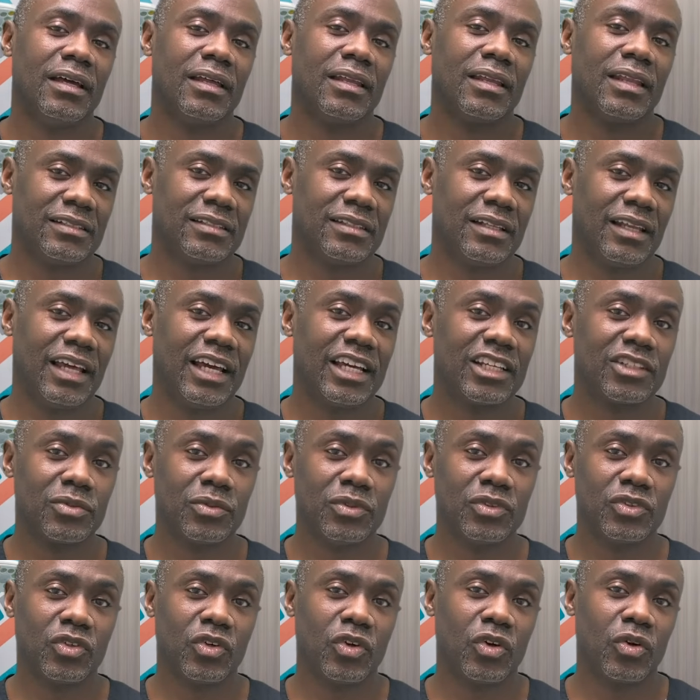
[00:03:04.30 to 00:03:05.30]
And as a last
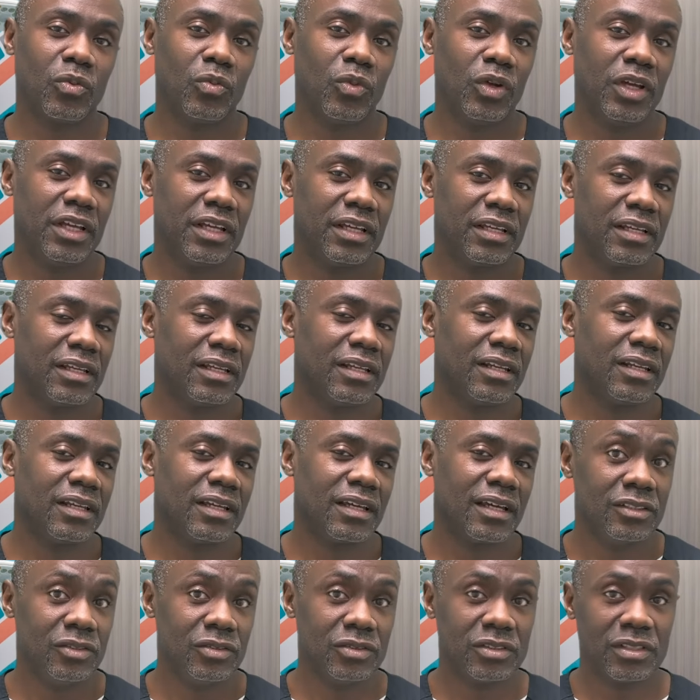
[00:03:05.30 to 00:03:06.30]
resort, we
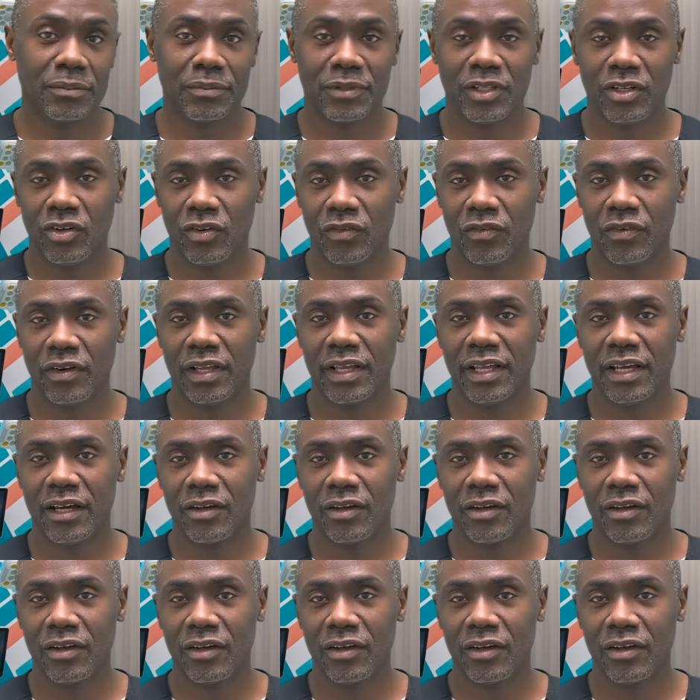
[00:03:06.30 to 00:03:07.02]
can use something over the